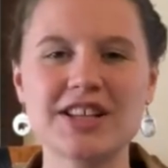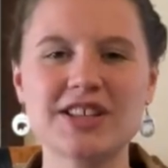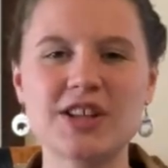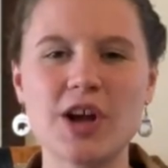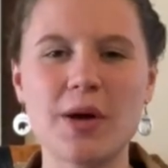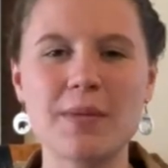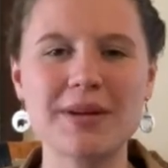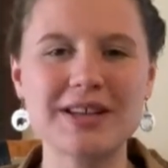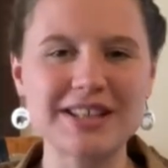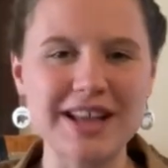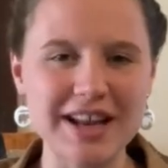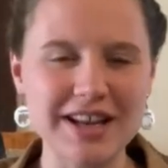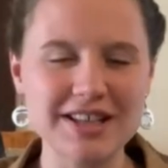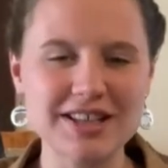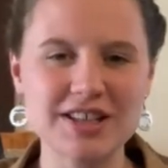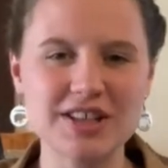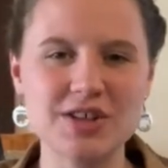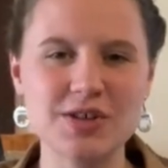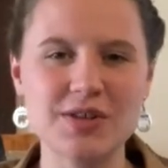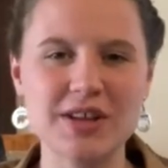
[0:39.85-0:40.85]
So I'm excited
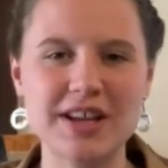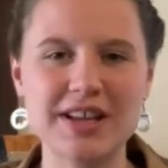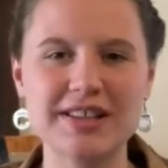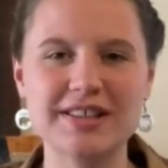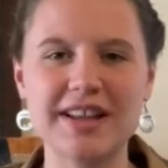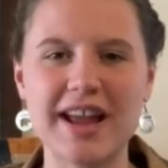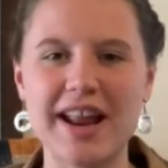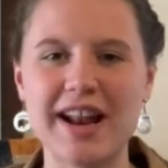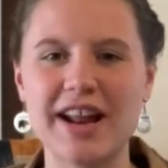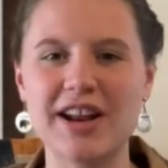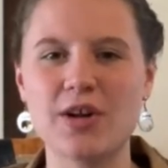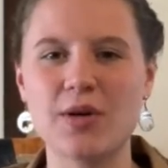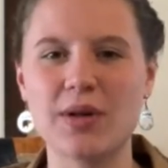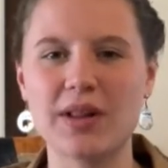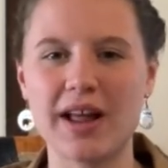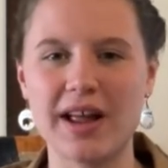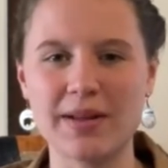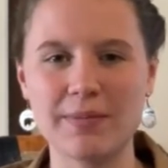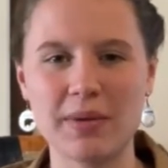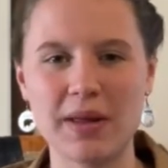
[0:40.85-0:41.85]
to do these, and I know a
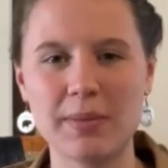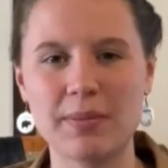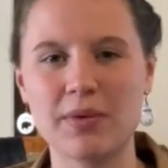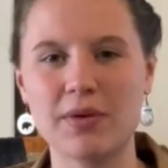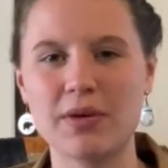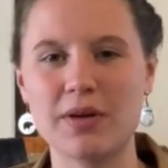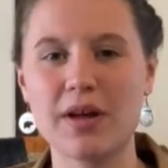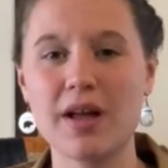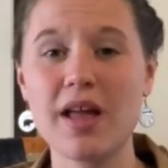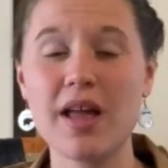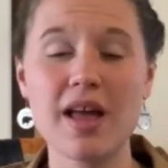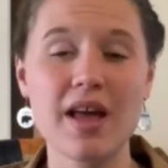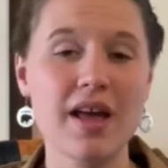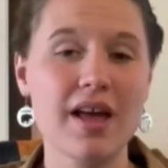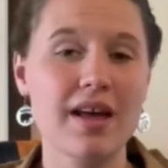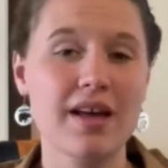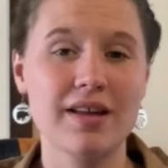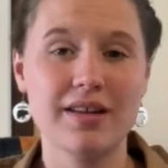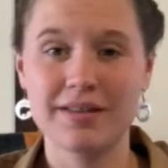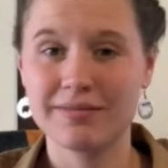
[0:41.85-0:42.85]
lot of people
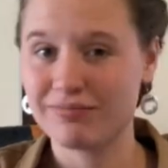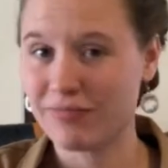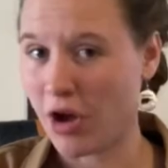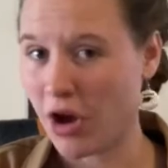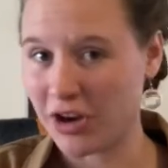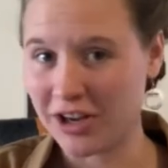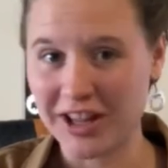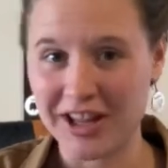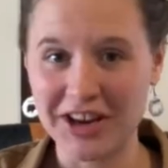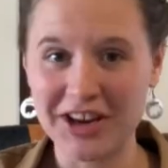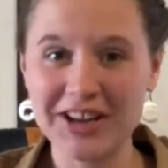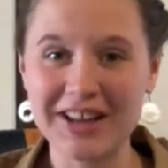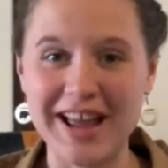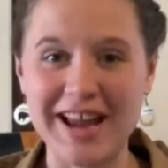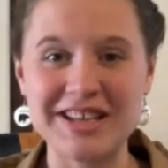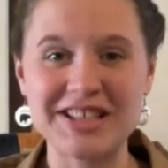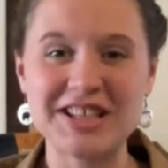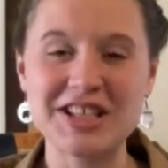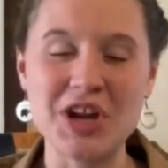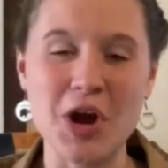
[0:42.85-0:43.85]
on here
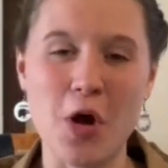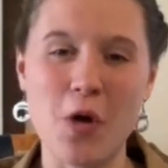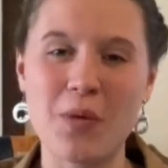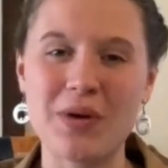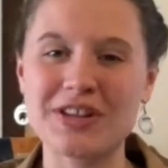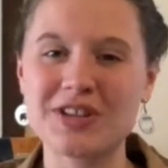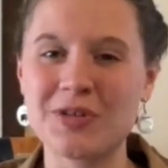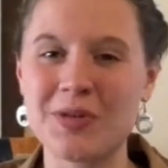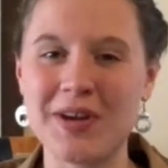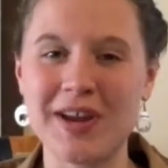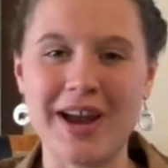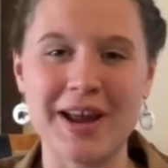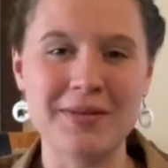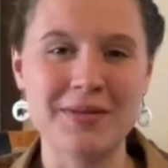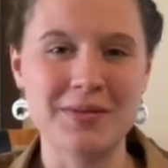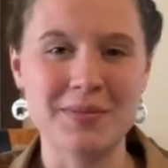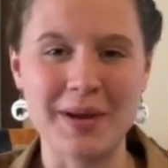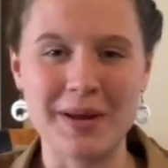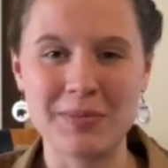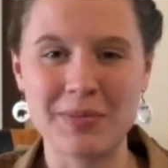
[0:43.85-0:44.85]
like to know what's going on
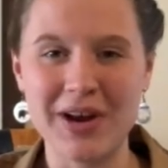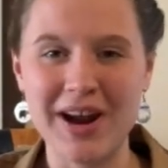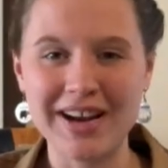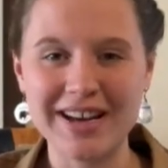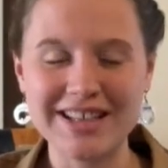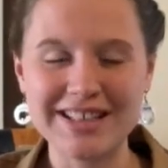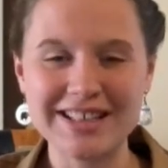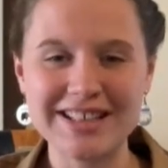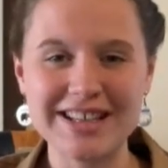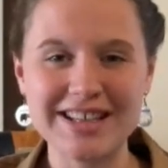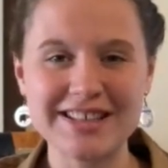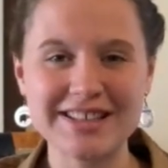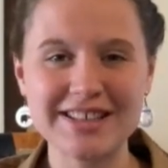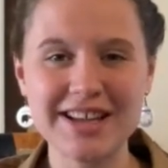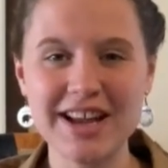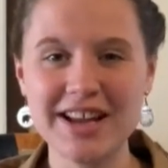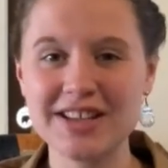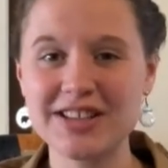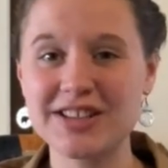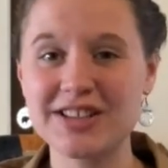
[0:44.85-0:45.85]
with my pregnancies,
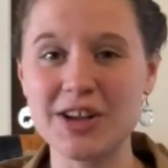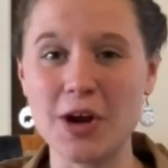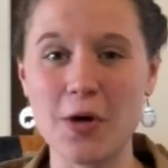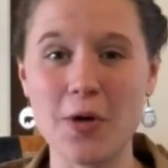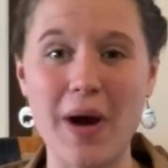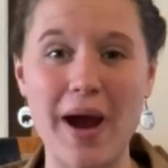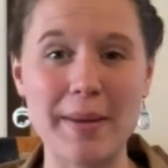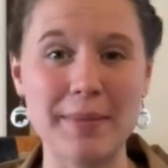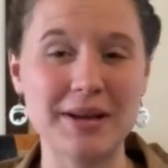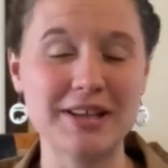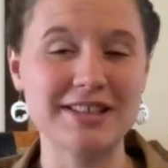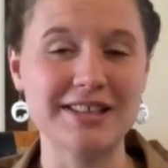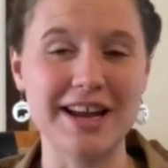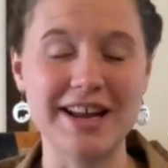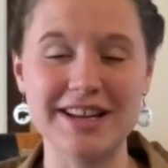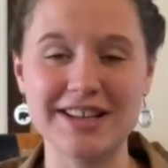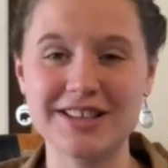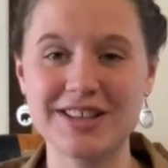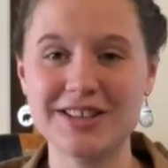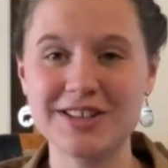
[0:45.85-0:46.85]
so I'm
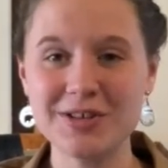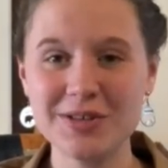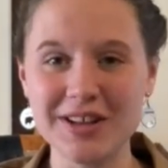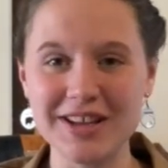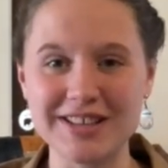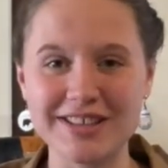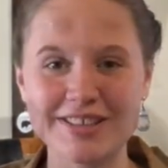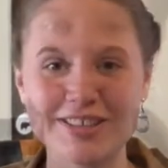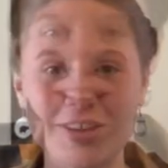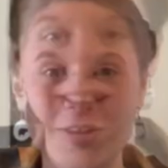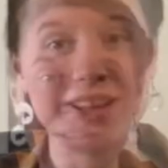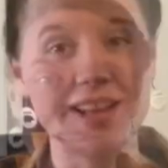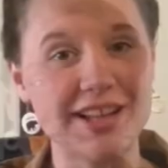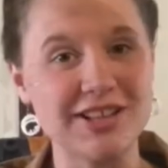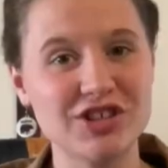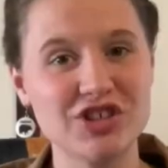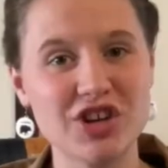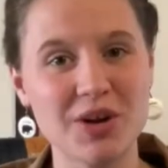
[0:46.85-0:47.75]
excited to do this. So let's